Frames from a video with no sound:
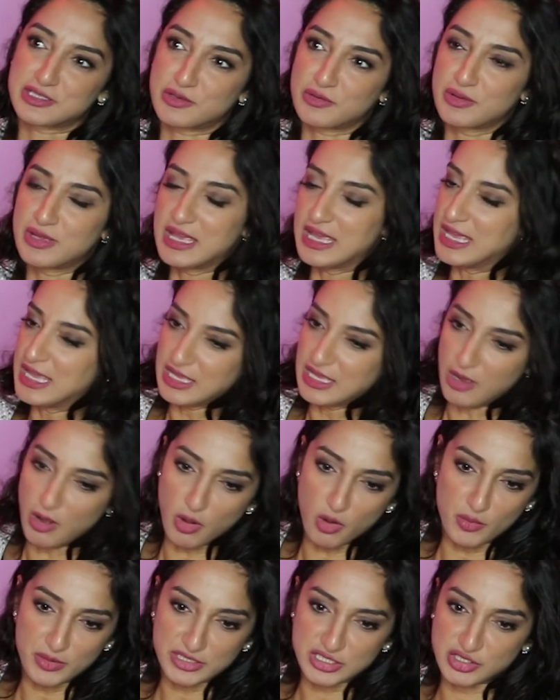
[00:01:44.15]
So
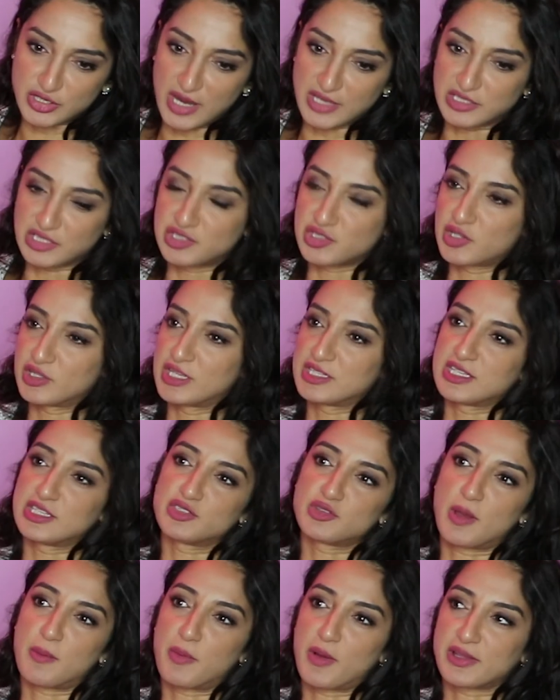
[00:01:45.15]
always try to turn it
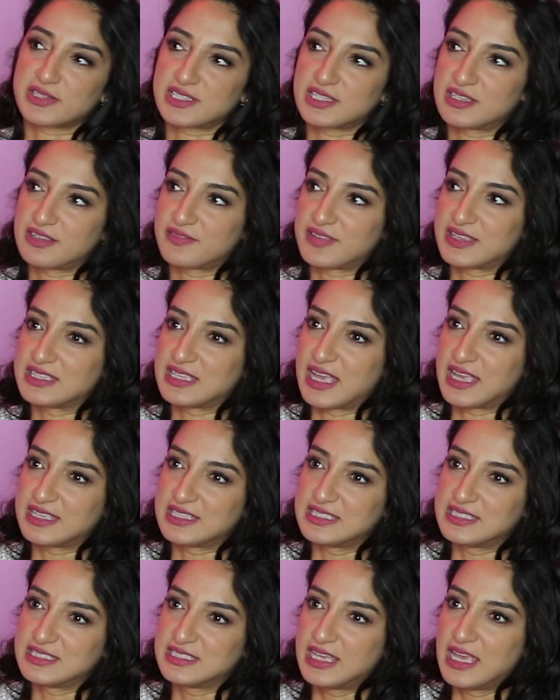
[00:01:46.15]
into a positive
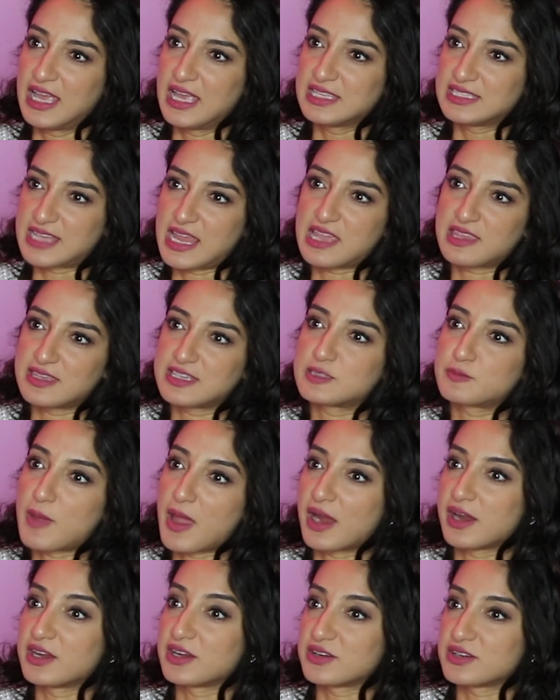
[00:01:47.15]
and take these
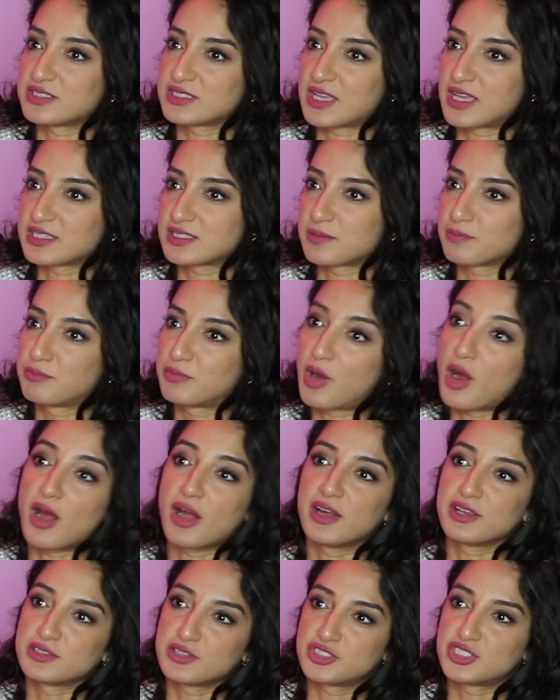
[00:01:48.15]
barriers as a
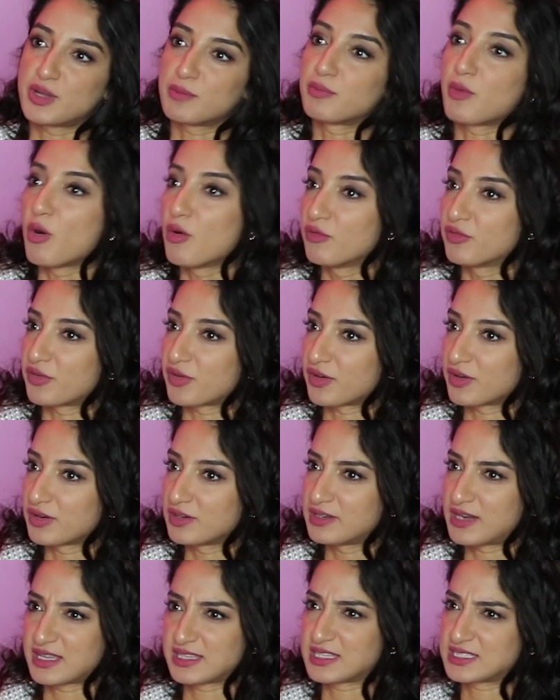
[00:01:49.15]
bar to jump over,
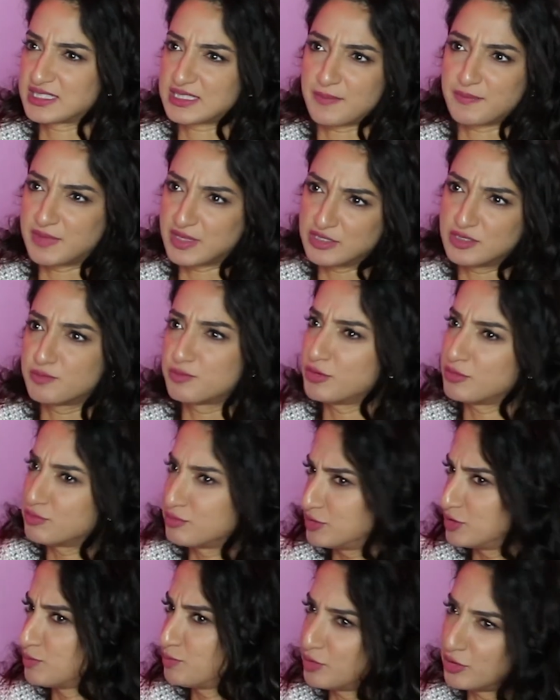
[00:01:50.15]
not as something
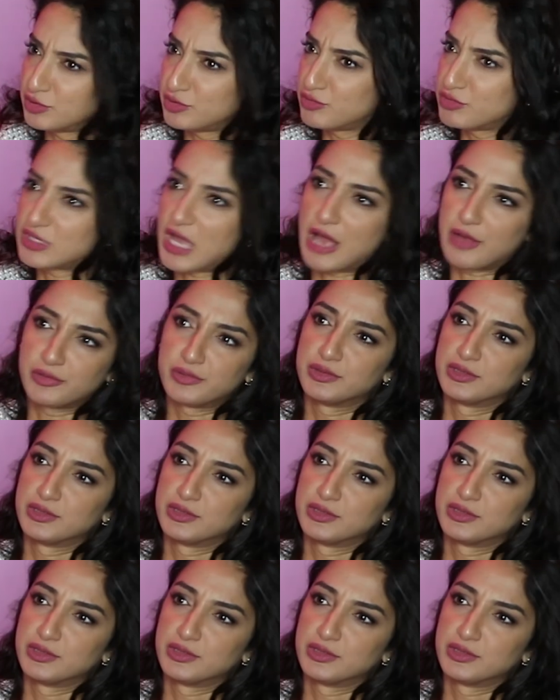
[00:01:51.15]
to pull you down.